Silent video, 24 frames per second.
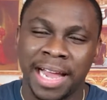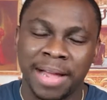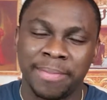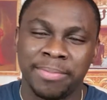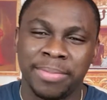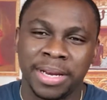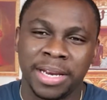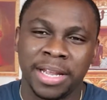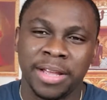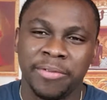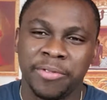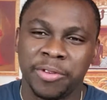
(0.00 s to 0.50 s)
I
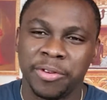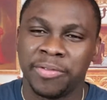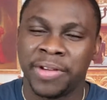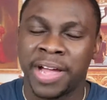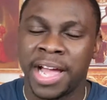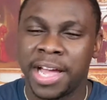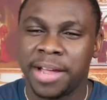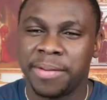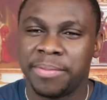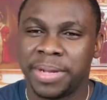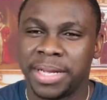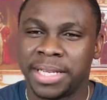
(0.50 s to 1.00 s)
believe you've
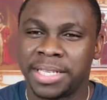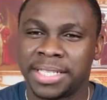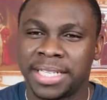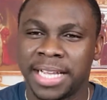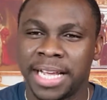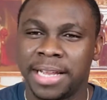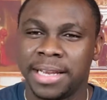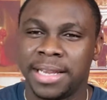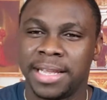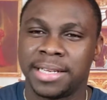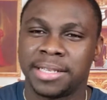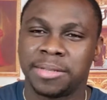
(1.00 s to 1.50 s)
heard me
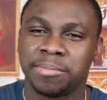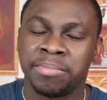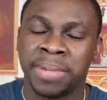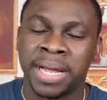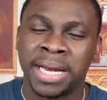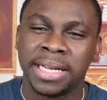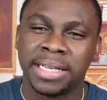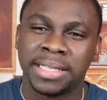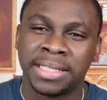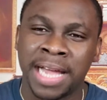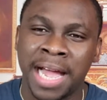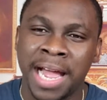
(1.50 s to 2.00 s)
say this
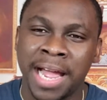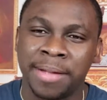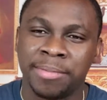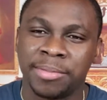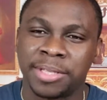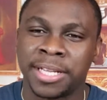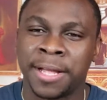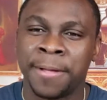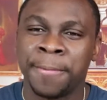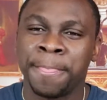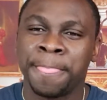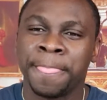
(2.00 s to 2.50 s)
many
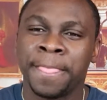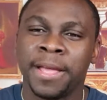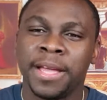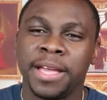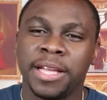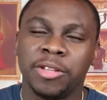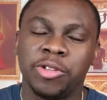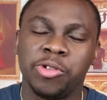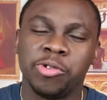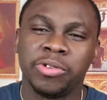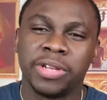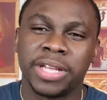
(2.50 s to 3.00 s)
times.
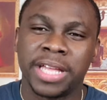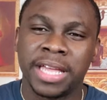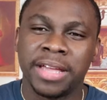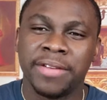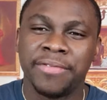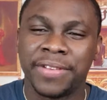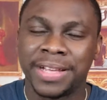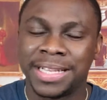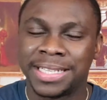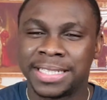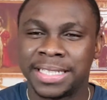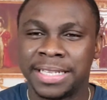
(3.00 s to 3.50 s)
To
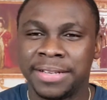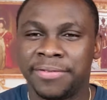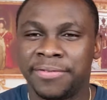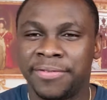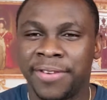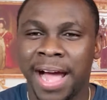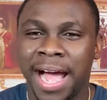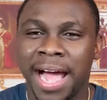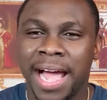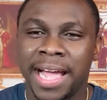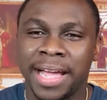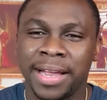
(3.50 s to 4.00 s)
give is
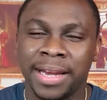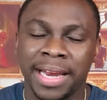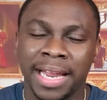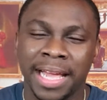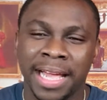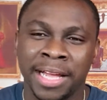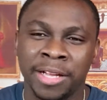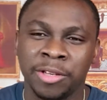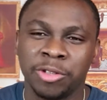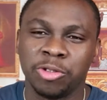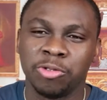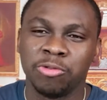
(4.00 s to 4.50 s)
divine
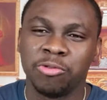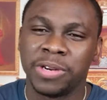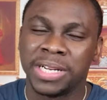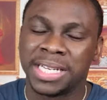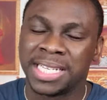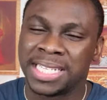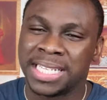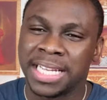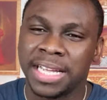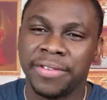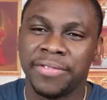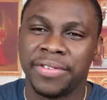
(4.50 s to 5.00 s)
and to
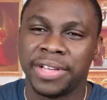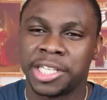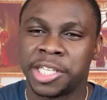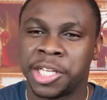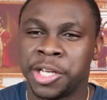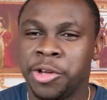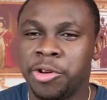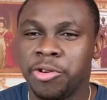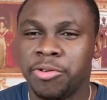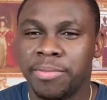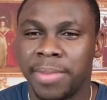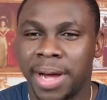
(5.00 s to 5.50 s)
receive is
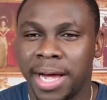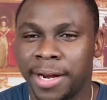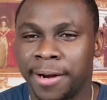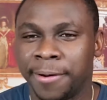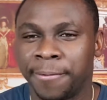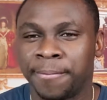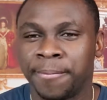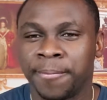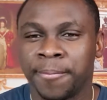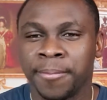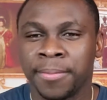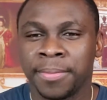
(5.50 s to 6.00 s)
human.
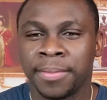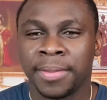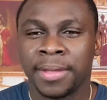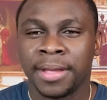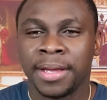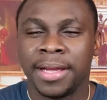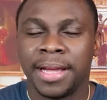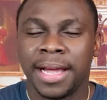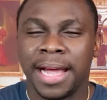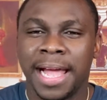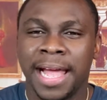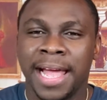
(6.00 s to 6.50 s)

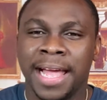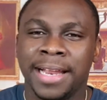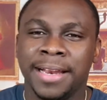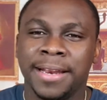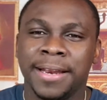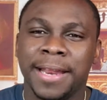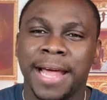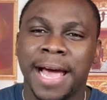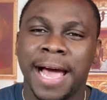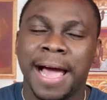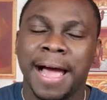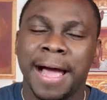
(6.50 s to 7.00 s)

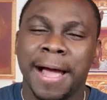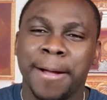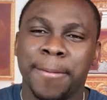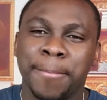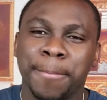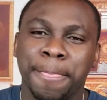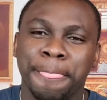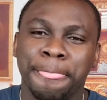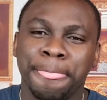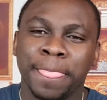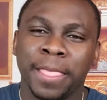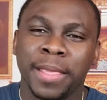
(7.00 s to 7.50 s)
And
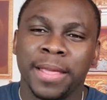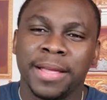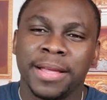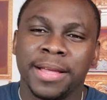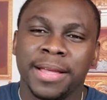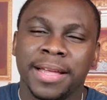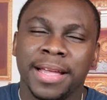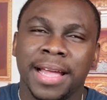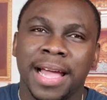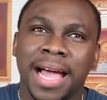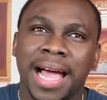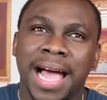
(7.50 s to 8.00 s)

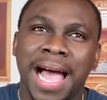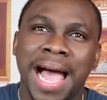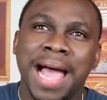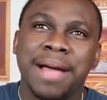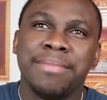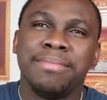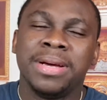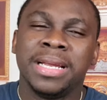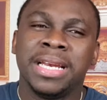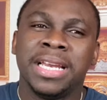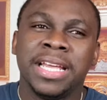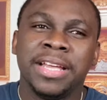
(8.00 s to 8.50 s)
I
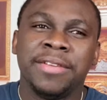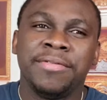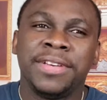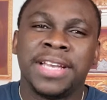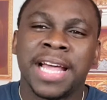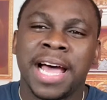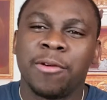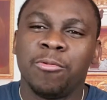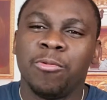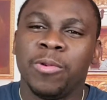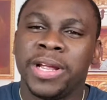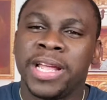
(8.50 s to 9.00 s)
believe
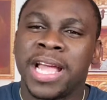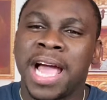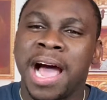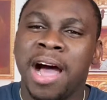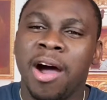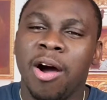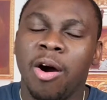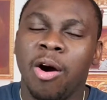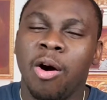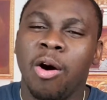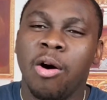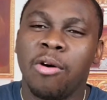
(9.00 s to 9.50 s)
that we
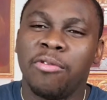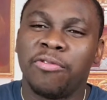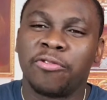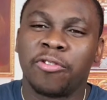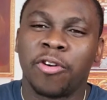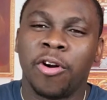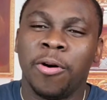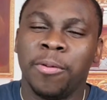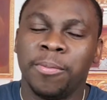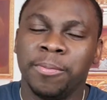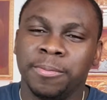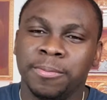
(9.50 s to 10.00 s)
are all
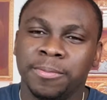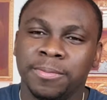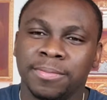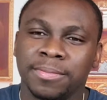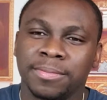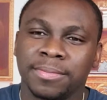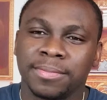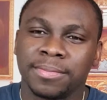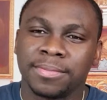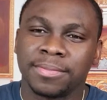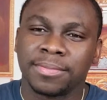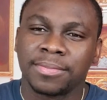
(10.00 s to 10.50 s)
from
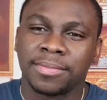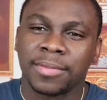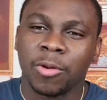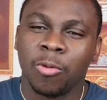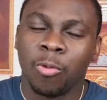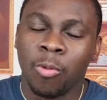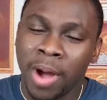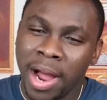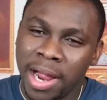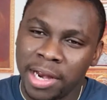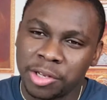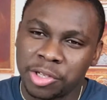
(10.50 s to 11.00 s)

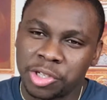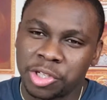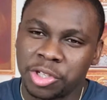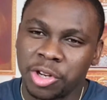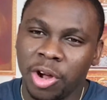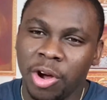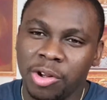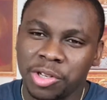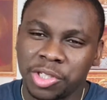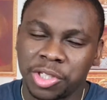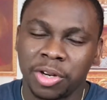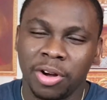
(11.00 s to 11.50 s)
one
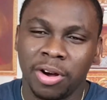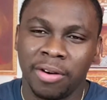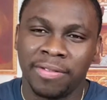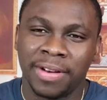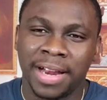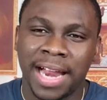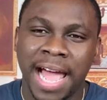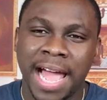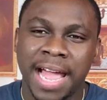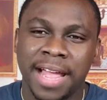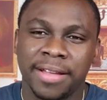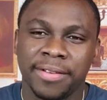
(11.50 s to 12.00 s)
source of
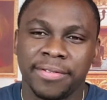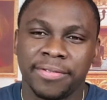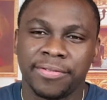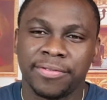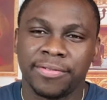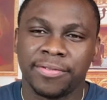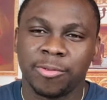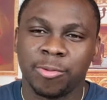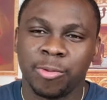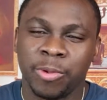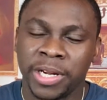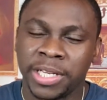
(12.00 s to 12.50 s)
life,
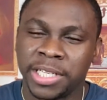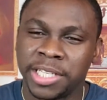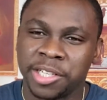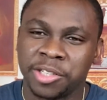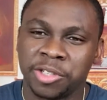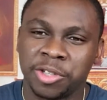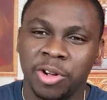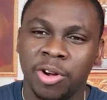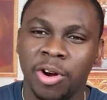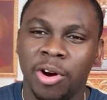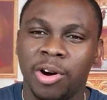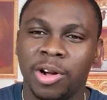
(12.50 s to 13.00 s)
which
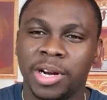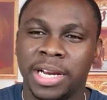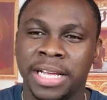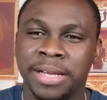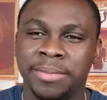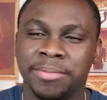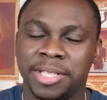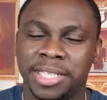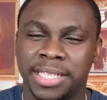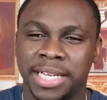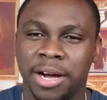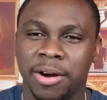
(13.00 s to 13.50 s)
is God
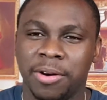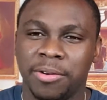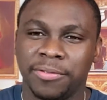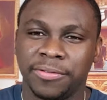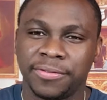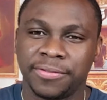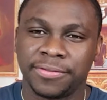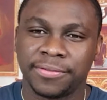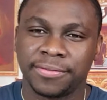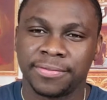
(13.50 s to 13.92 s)
Himself.